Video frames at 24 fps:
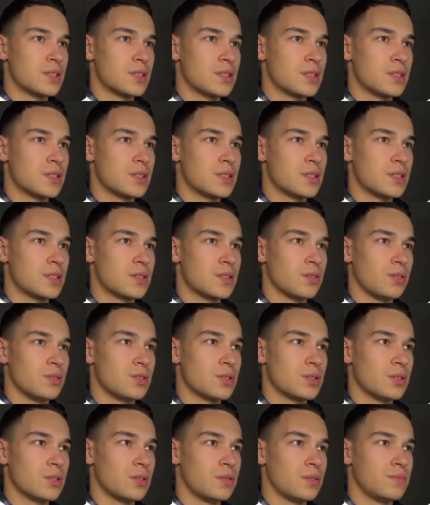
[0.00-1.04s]
it's
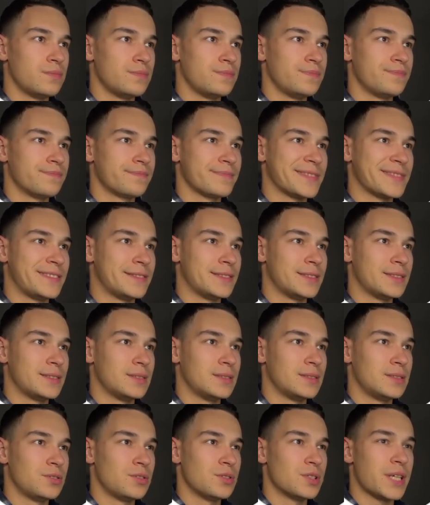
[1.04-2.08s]
also
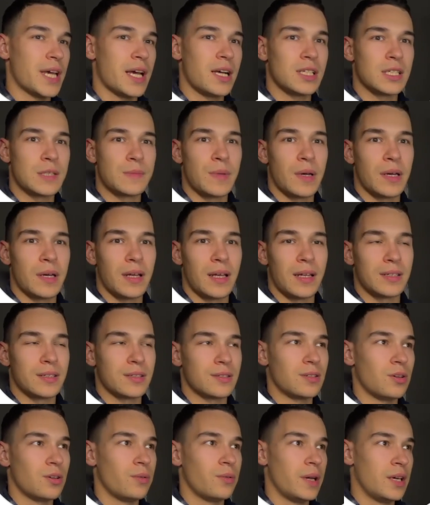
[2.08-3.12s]
2 sales, but
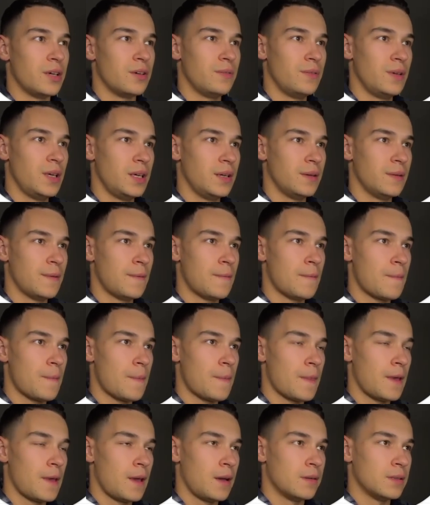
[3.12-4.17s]
low AV.
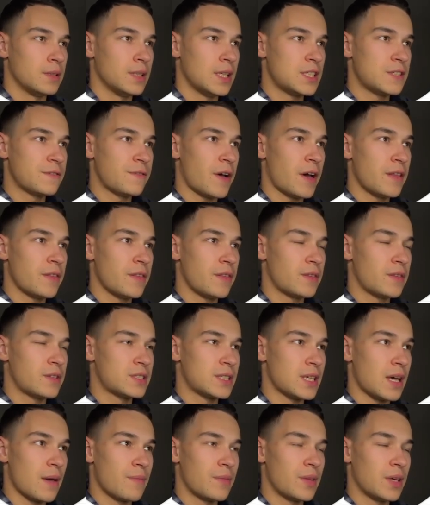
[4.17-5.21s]
Let's find
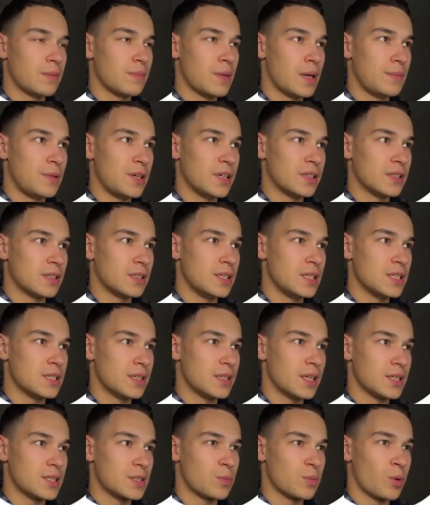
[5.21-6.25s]
something maybe at least
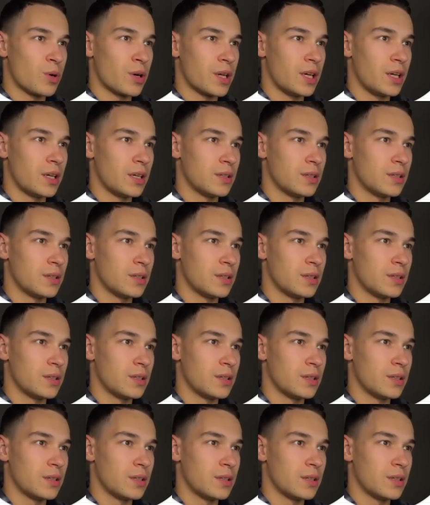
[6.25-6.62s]
that's working.